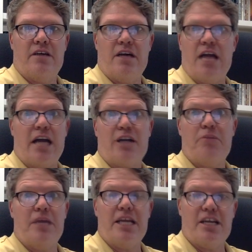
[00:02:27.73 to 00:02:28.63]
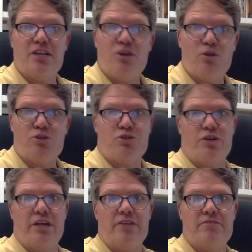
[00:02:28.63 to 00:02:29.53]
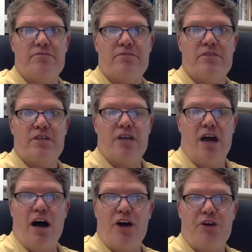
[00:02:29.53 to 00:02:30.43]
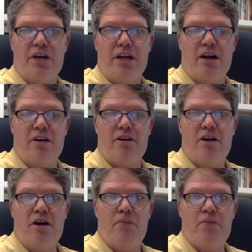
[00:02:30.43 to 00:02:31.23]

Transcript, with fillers: uh, not committing adultery, honoring our